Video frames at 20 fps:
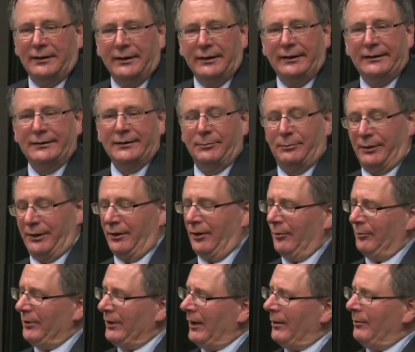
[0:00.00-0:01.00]
He said, "Pero
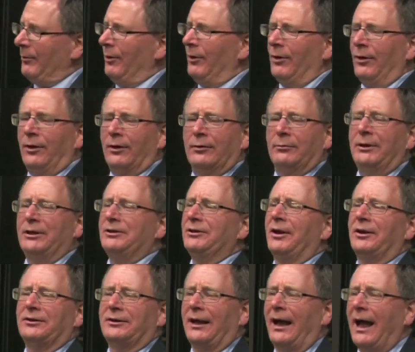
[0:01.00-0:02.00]
mi amor, we
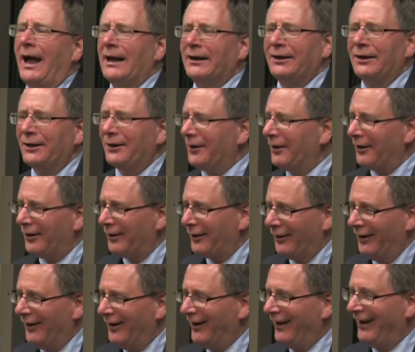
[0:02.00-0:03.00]
just got
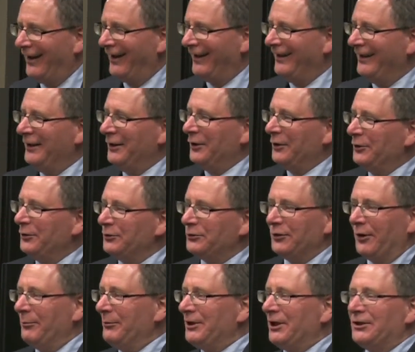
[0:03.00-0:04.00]
here. You
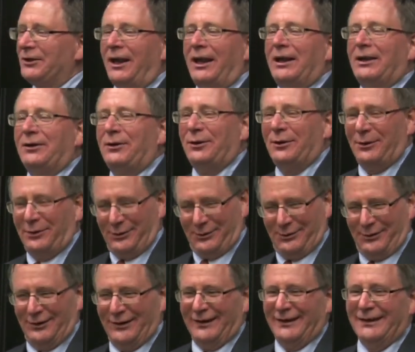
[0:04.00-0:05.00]
told me to take
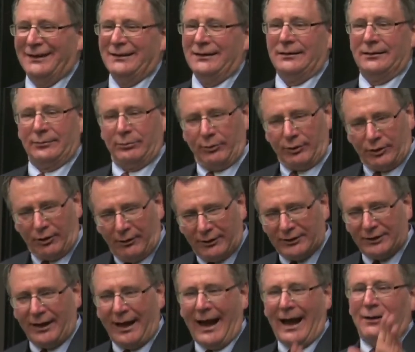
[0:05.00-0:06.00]
you. We're going
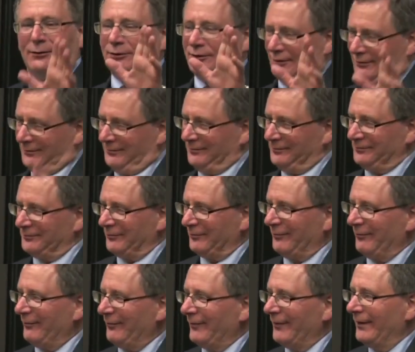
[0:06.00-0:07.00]
to the house."
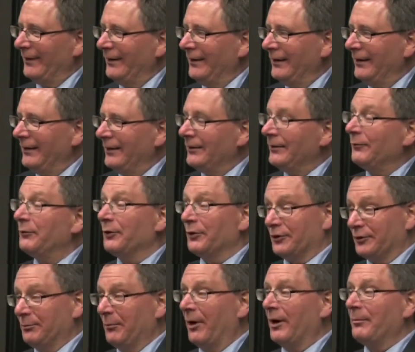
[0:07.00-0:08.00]
If you're a
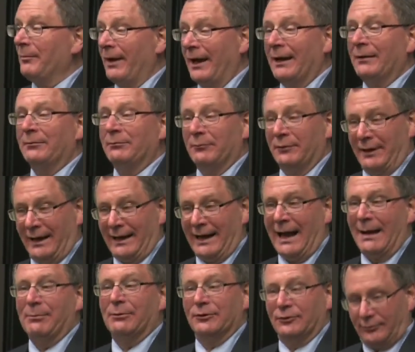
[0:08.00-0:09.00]
smart man, when that
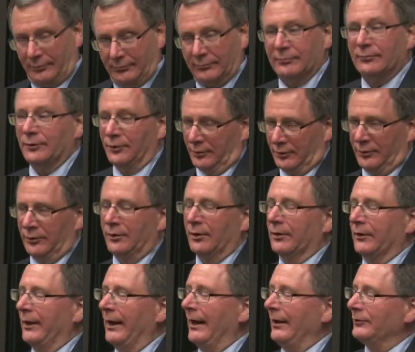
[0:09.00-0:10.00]
happens, you go
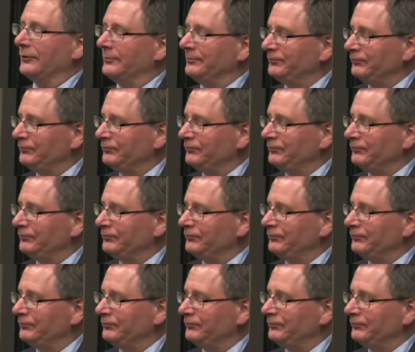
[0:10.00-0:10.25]
to the house.